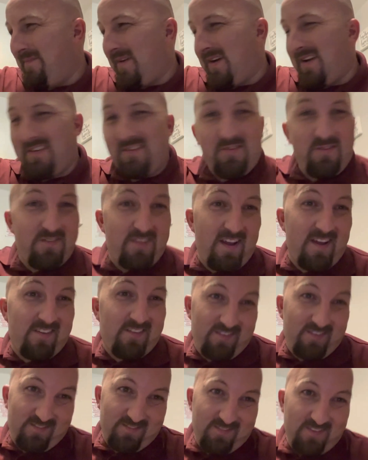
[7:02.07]
but,
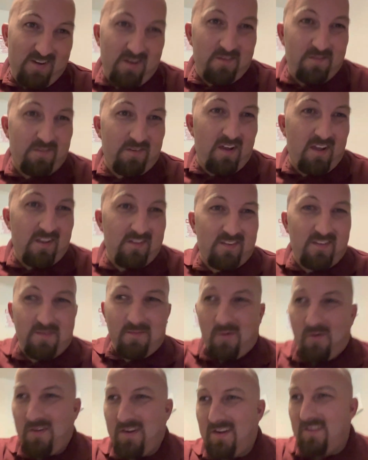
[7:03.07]
Tuesdays, you know, for us in the
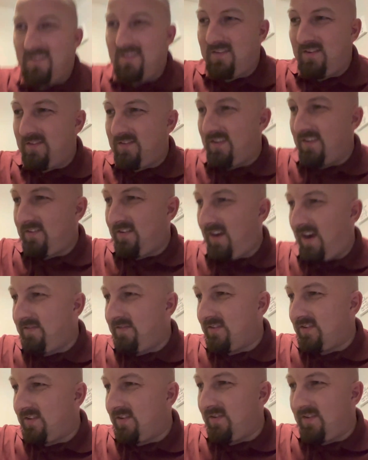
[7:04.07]
morning, Tuesdays are
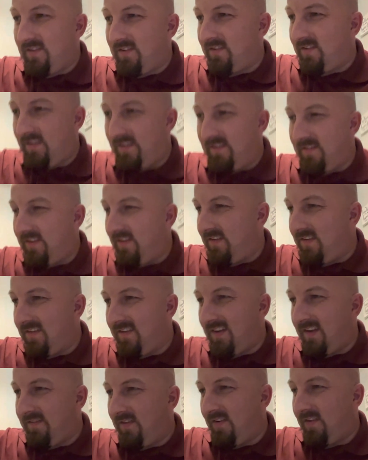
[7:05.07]
awful too. It's just a, it's
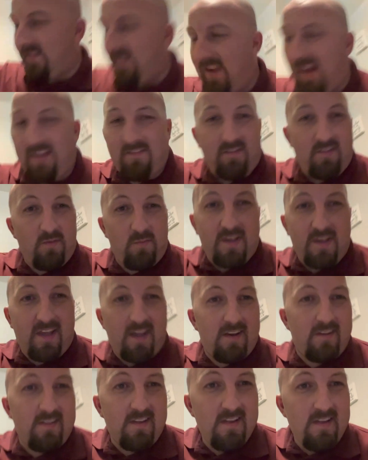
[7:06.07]
just that first day after the
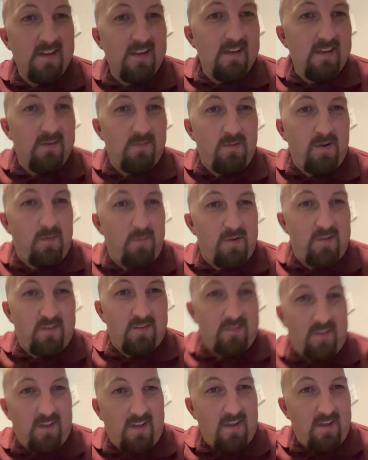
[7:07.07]
weekend where we
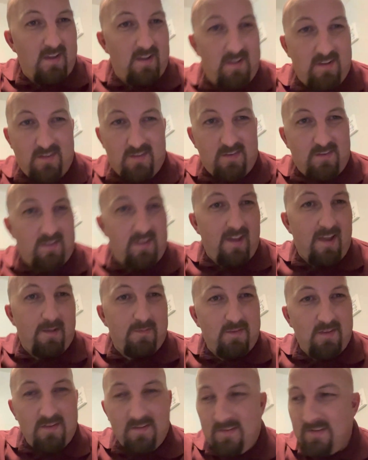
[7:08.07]
just get
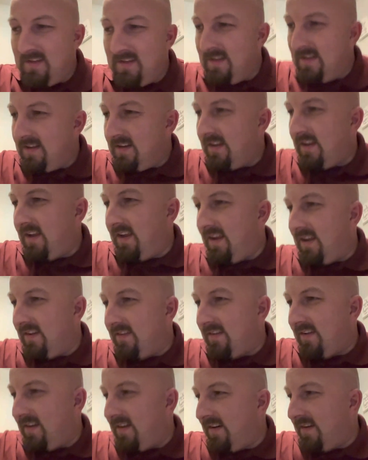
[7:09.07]
slammed.
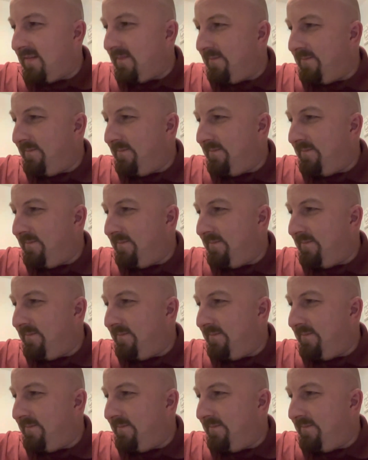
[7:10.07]
And uh,